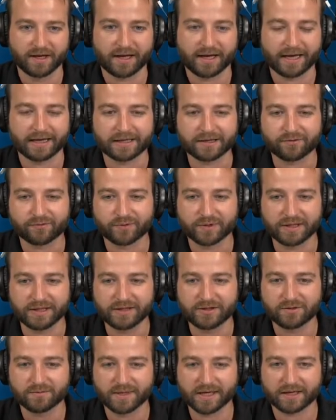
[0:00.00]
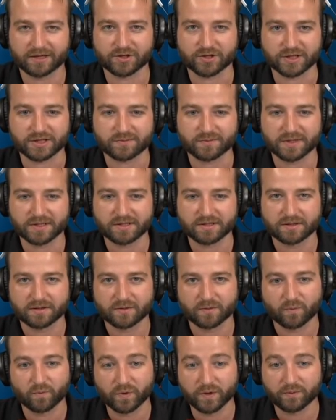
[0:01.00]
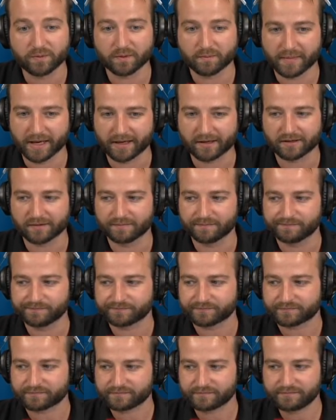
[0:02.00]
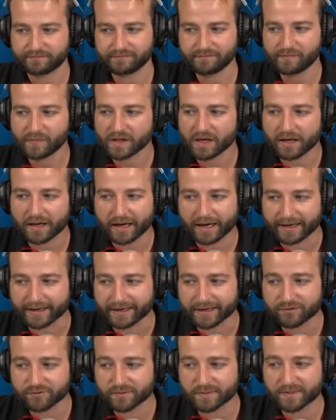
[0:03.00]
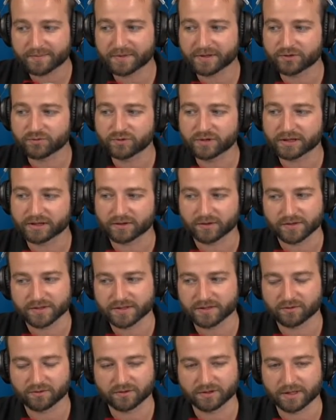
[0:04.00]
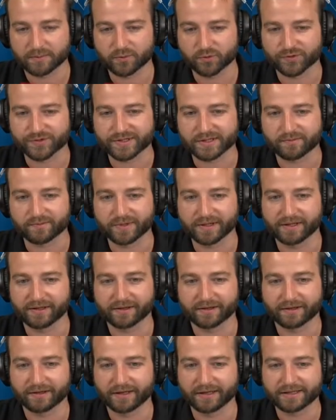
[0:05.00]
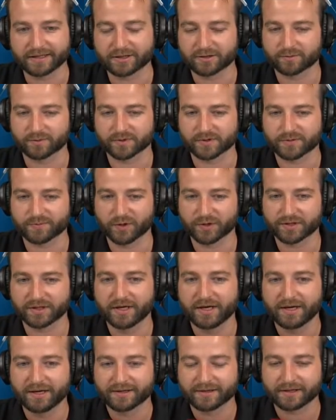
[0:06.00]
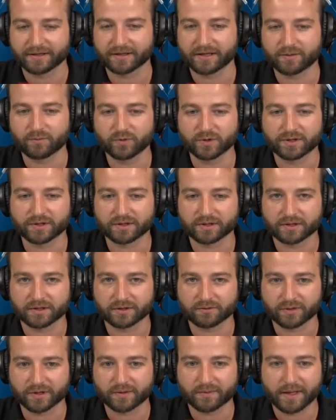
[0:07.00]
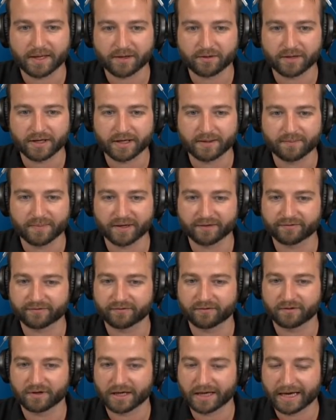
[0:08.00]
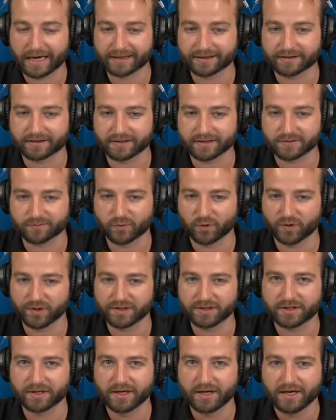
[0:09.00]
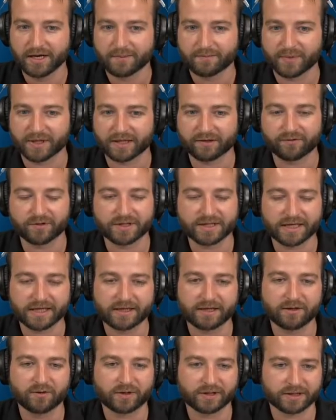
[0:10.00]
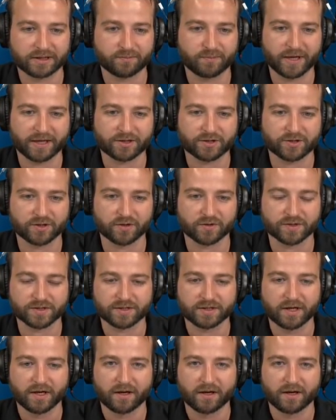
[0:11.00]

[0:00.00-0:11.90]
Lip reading: and if we need to make adjustments, we will make them. I can't remember Duca d'Aosta or Abruzzi being in a terrible spot that they would require a buff at this point. But if you take a look at the patch notes